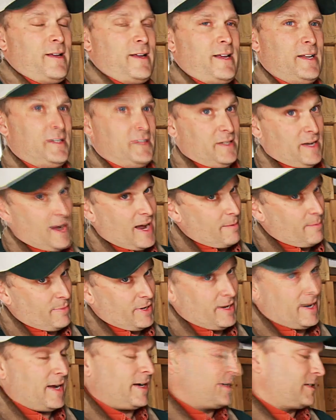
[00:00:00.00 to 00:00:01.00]
has not
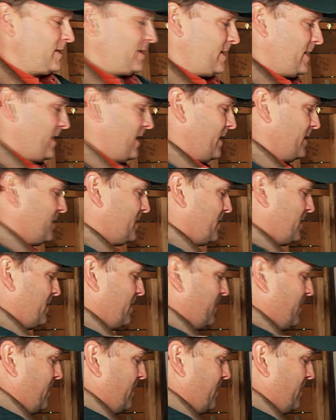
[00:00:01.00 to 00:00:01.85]
been oxidized.